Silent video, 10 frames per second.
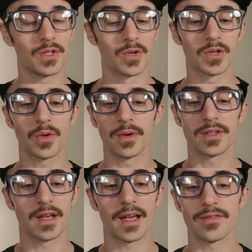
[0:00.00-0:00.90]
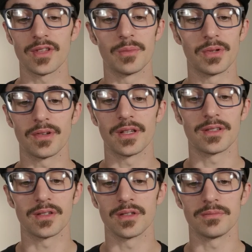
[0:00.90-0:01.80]
you're going to have the
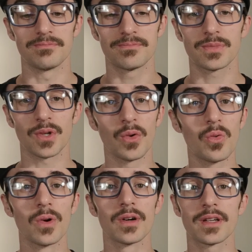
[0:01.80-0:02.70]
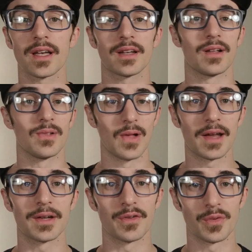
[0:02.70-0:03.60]
ability to go work at a
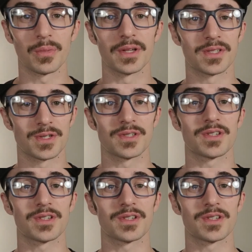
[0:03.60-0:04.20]
lot of different places.